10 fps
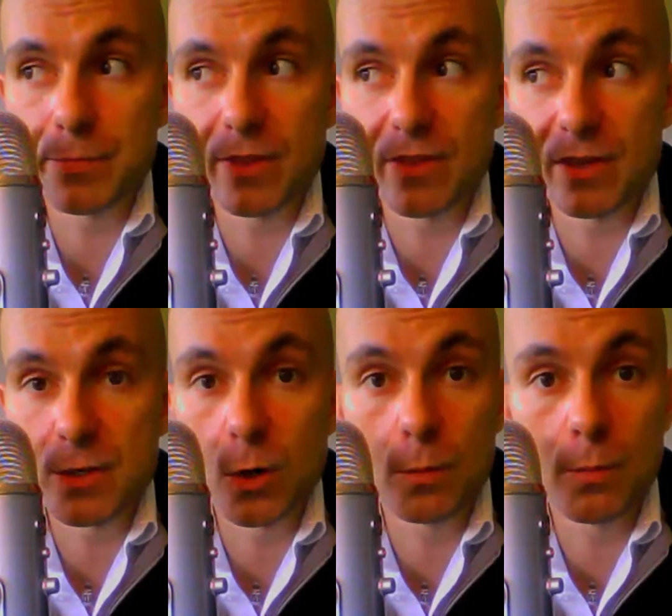
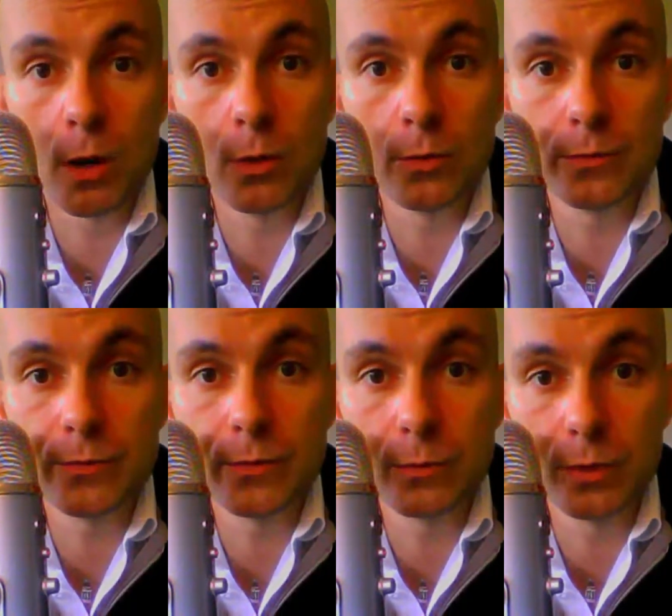This
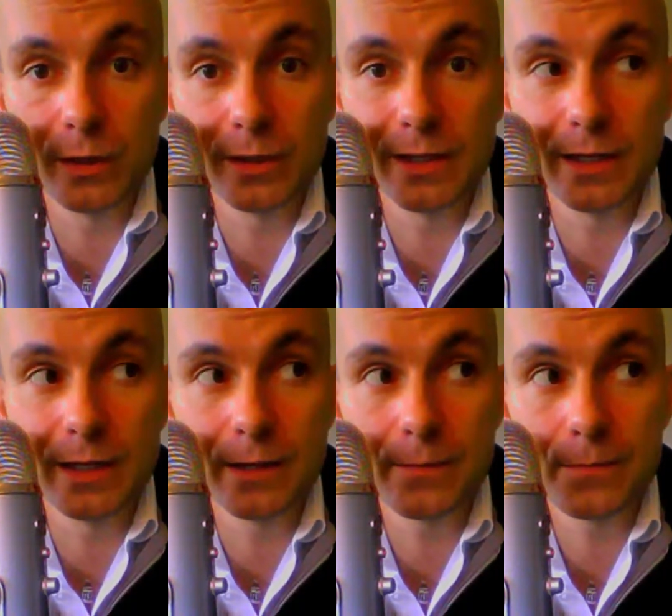hormone
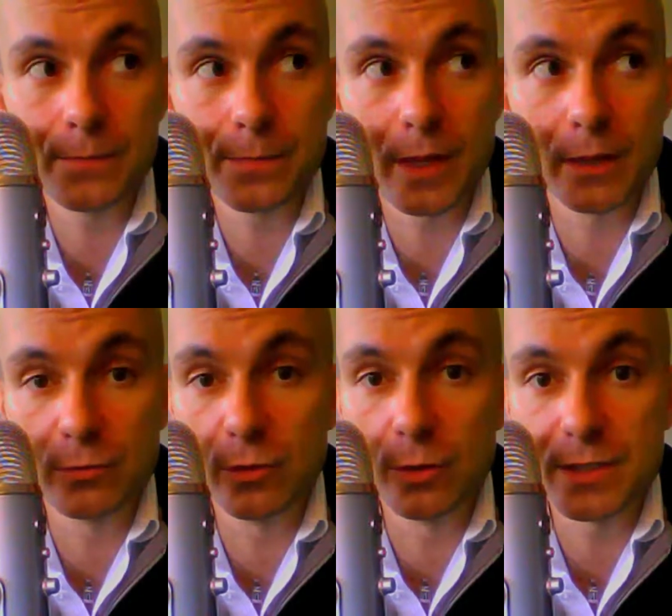really
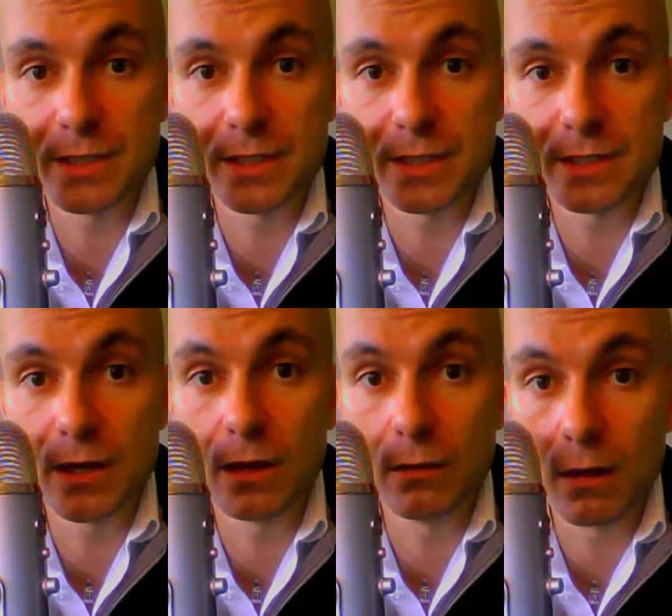influences
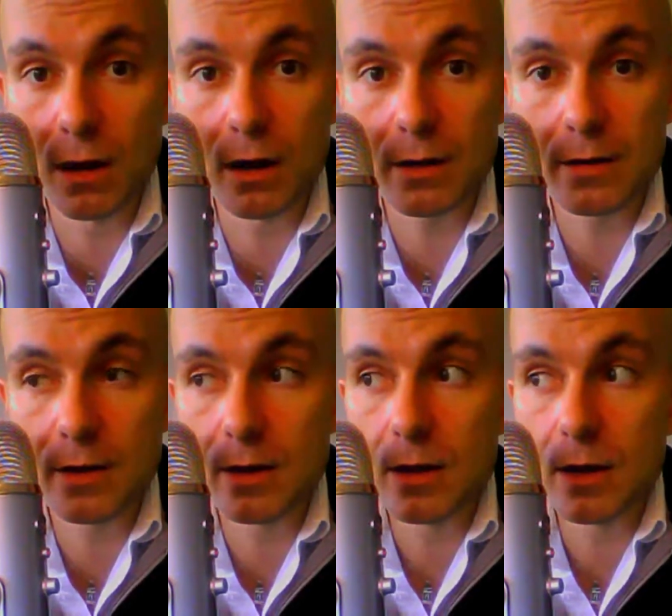a lot.
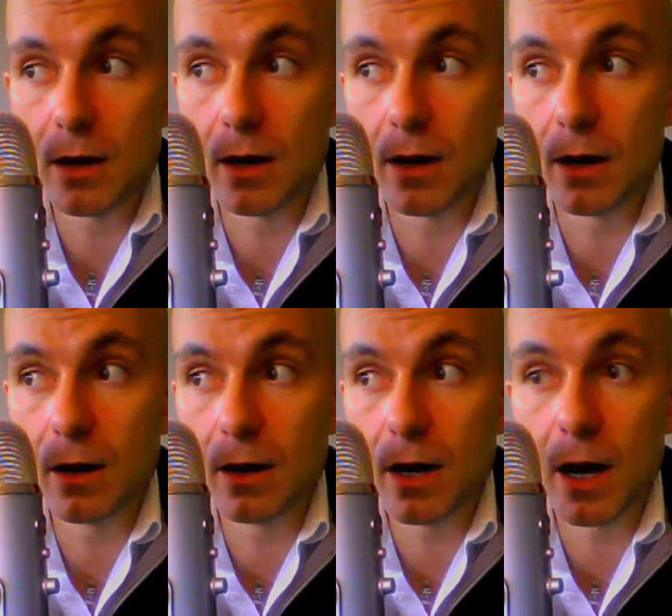
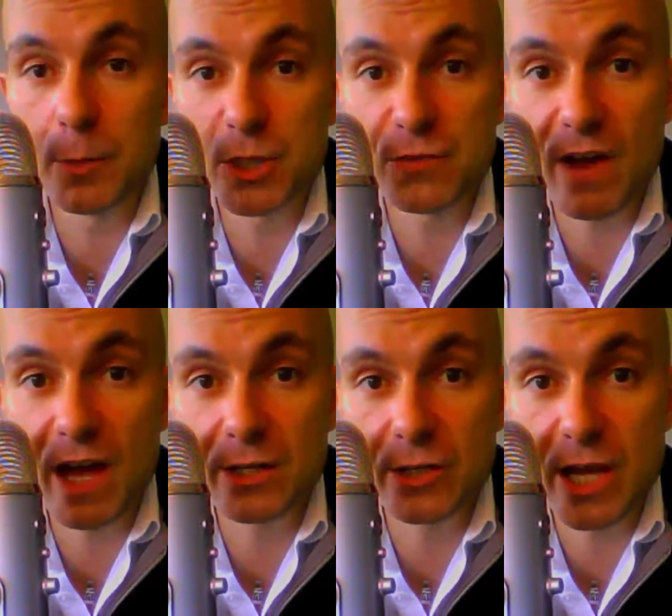How much
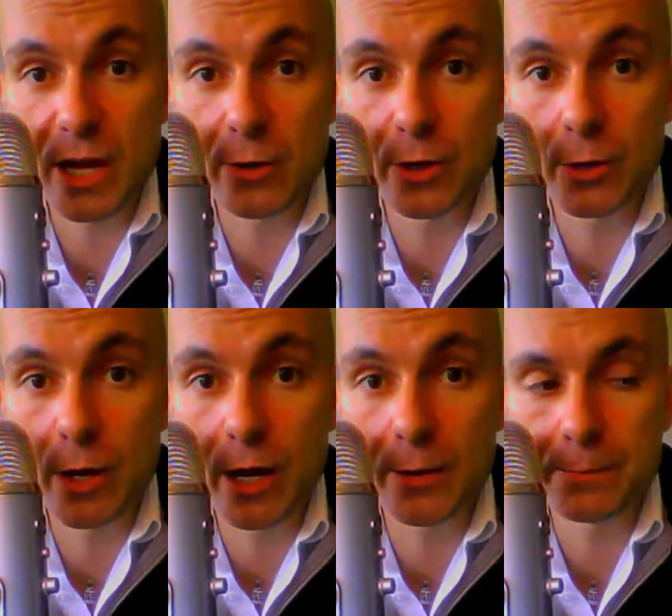fat you carry
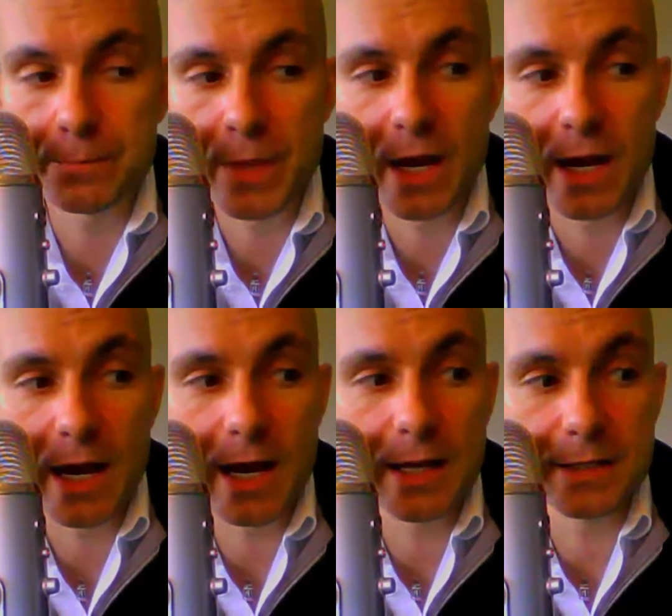around.
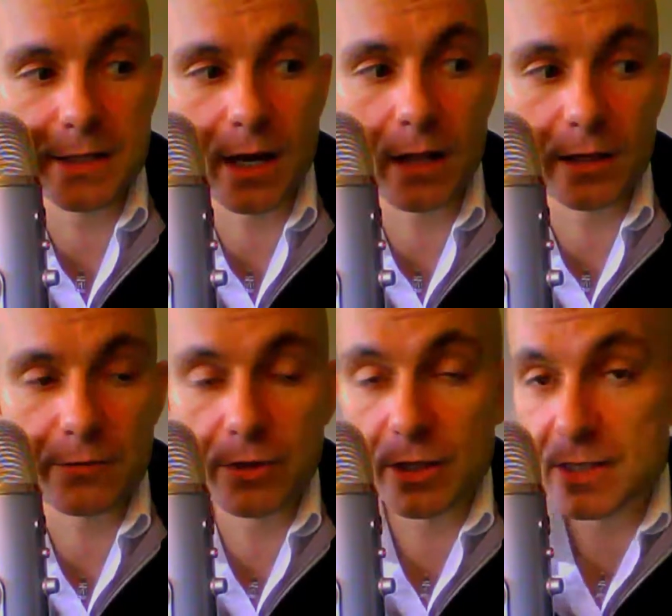And I'll
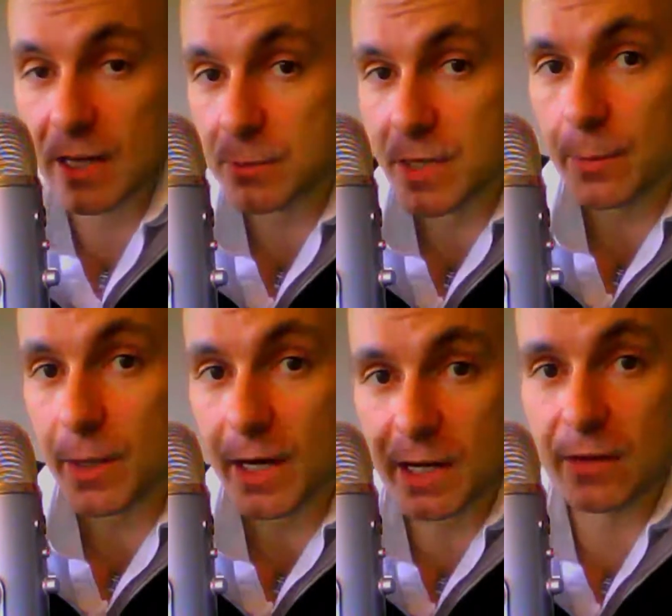give you the same tip
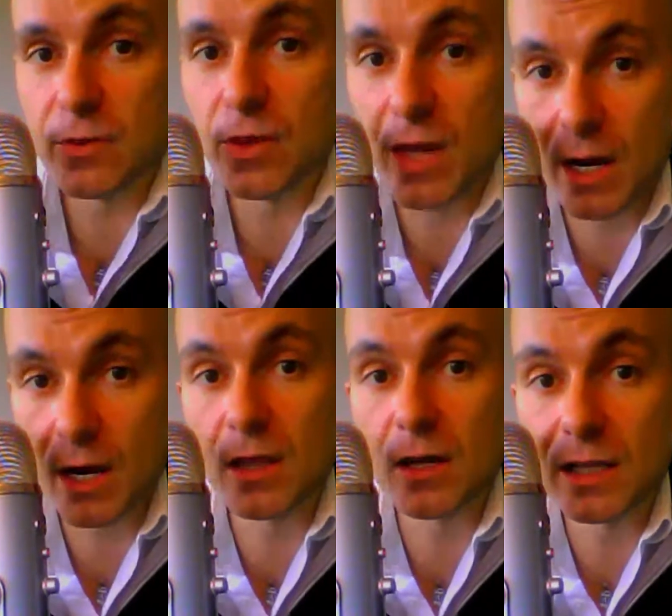I gave to that
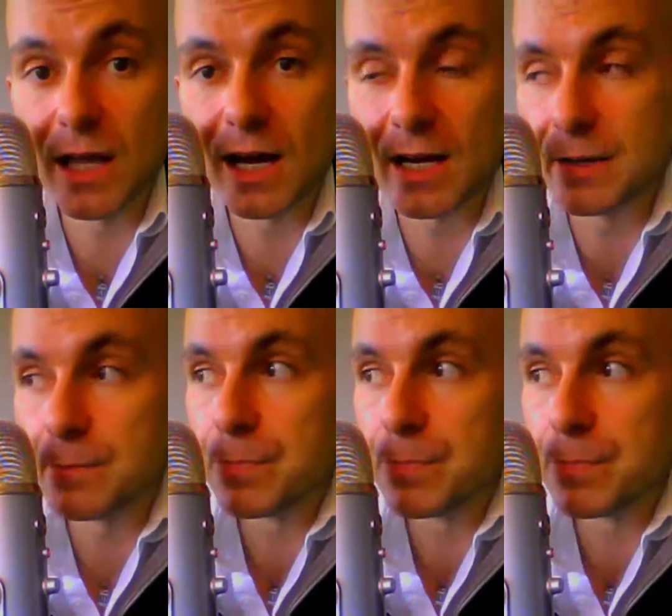other client.